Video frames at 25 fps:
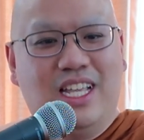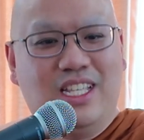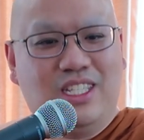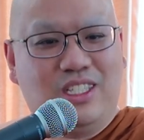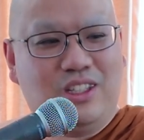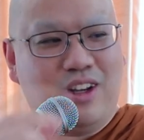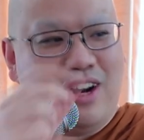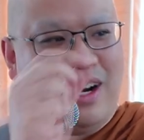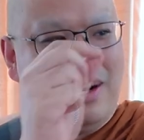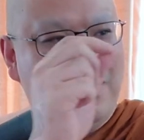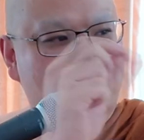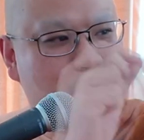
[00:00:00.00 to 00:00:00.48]
and
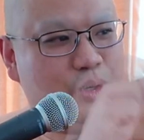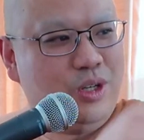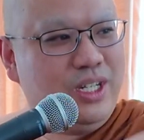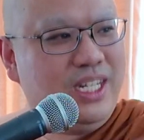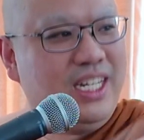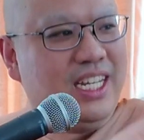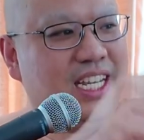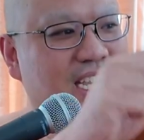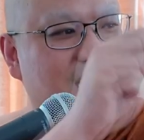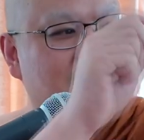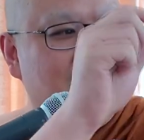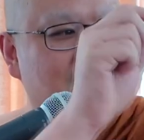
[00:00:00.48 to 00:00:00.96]
started
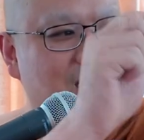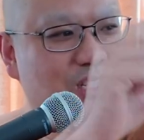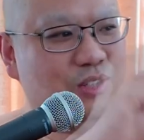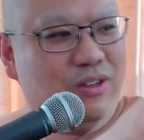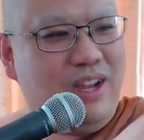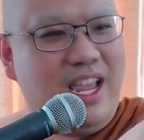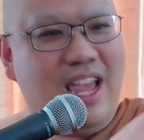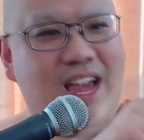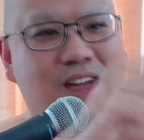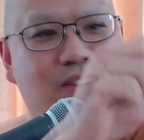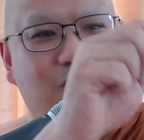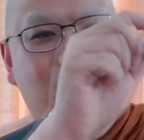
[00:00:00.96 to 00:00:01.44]
putting it
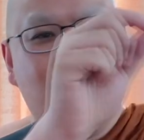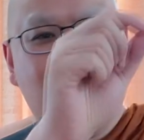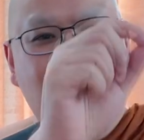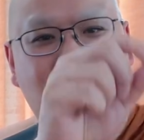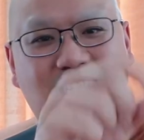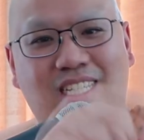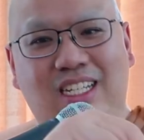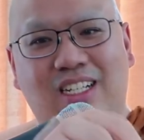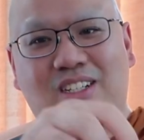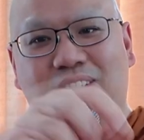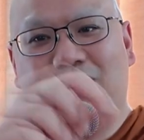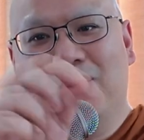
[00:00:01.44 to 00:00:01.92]
into every
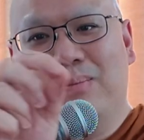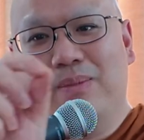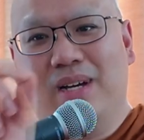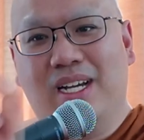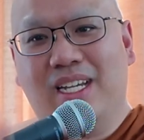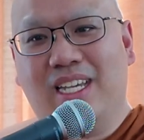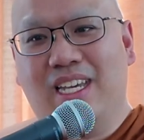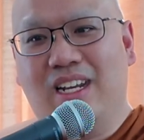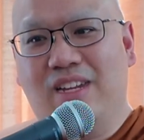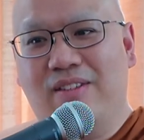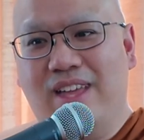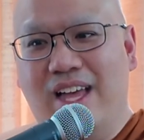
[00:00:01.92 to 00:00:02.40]
single
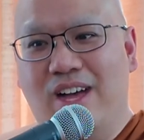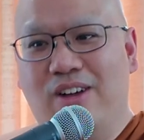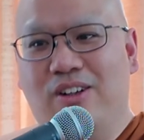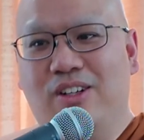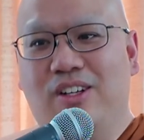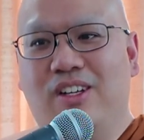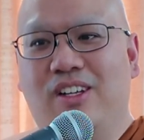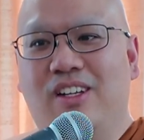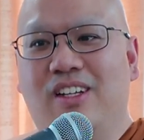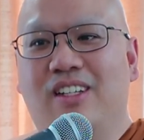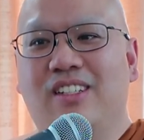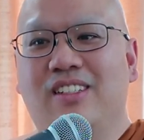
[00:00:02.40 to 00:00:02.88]
bucket of
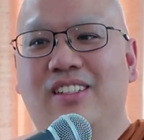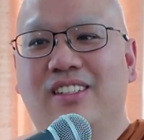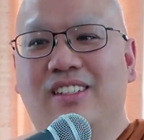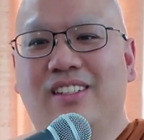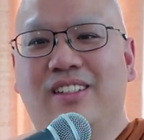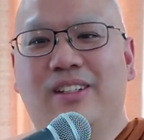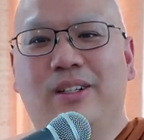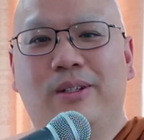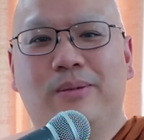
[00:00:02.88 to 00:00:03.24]
alcohol.